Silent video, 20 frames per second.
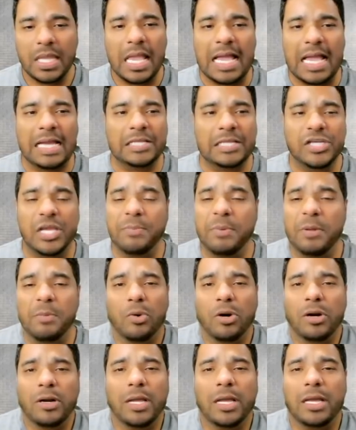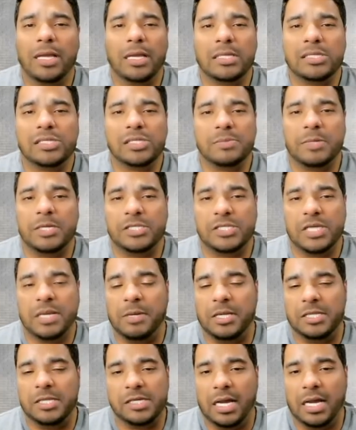And J P Morgan, excuse me,
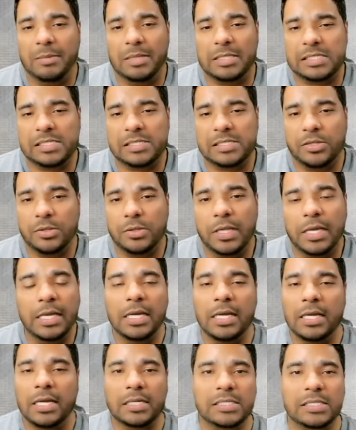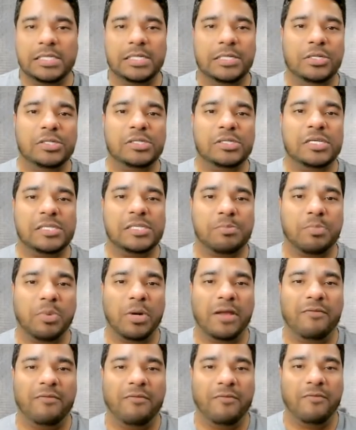Jamie Dimon still continues to
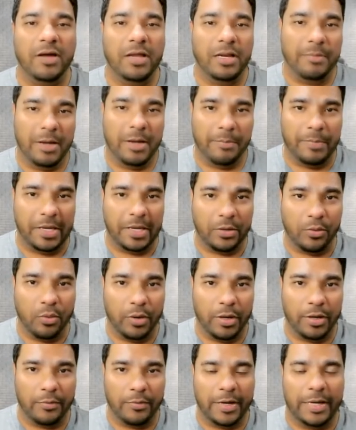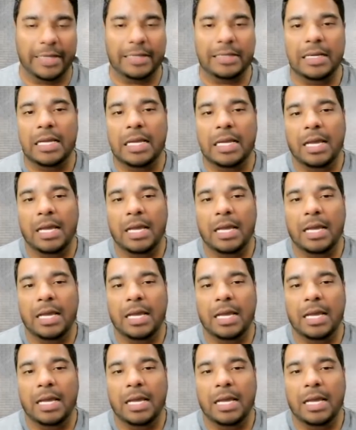spread FUD about Bitcoin, right?